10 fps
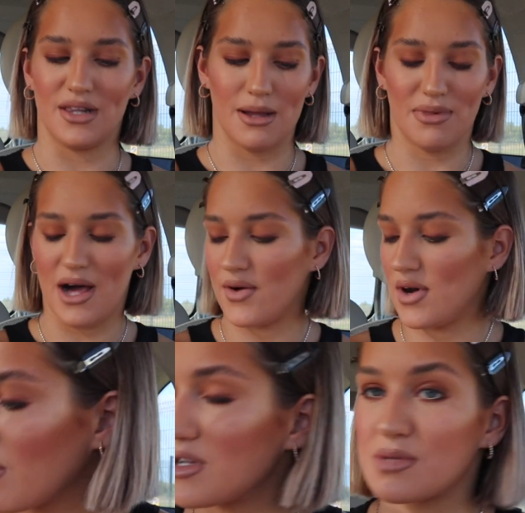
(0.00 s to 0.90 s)
the lip liner.
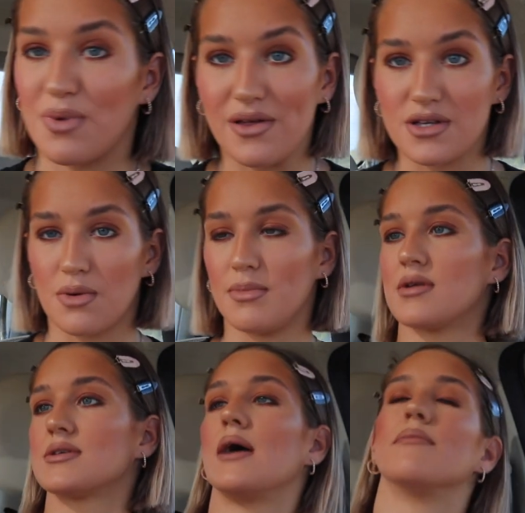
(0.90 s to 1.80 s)
I'm gonna spray this one
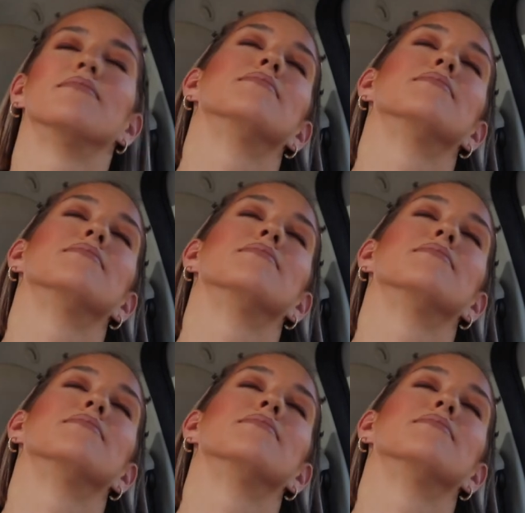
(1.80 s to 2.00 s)
more time.